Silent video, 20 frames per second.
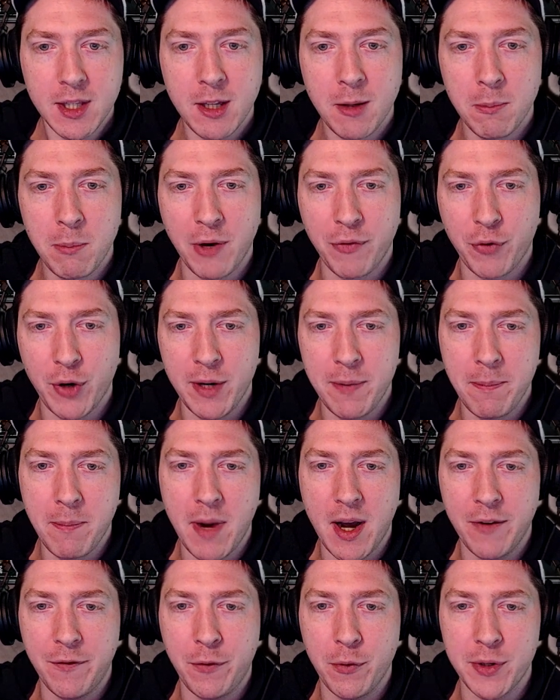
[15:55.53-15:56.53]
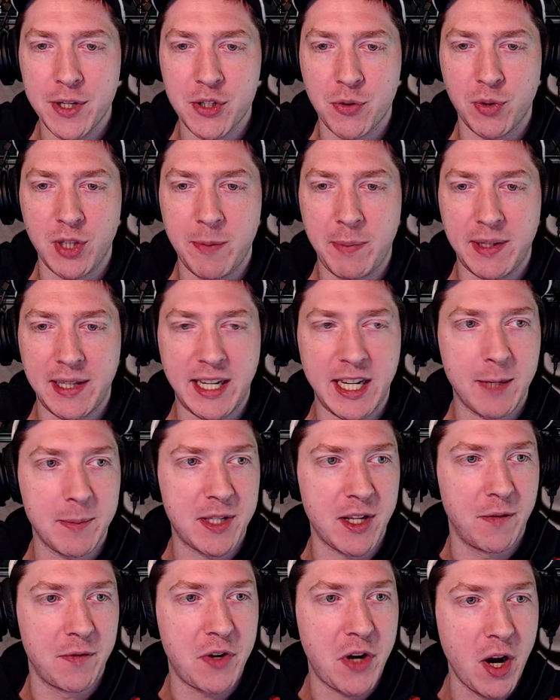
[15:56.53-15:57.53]
My friend Montfort has really been letting
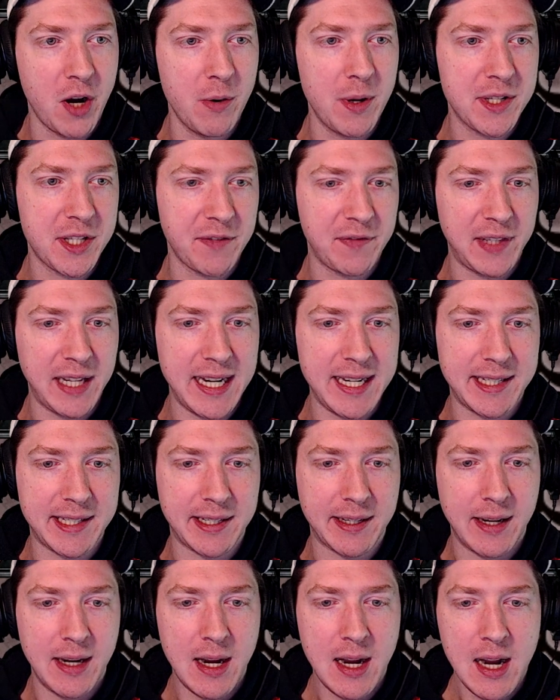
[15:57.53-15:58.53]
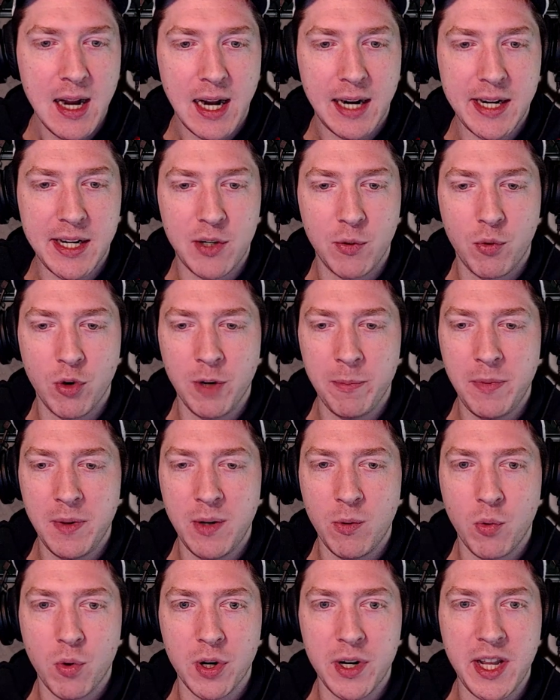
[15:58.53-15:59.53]
himself go as of late. I need to
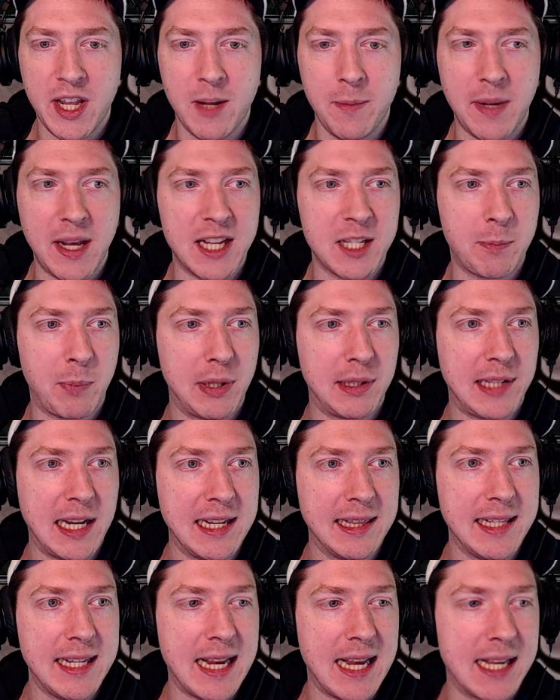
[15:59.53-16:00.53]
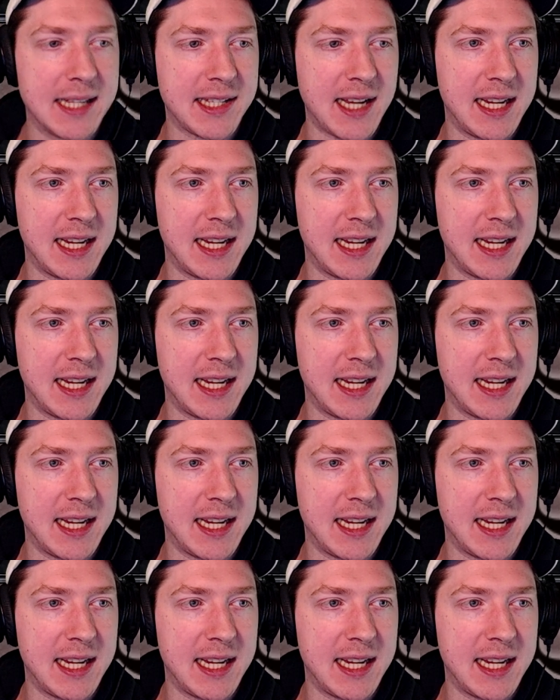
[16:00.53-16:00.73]
warn him as politely as I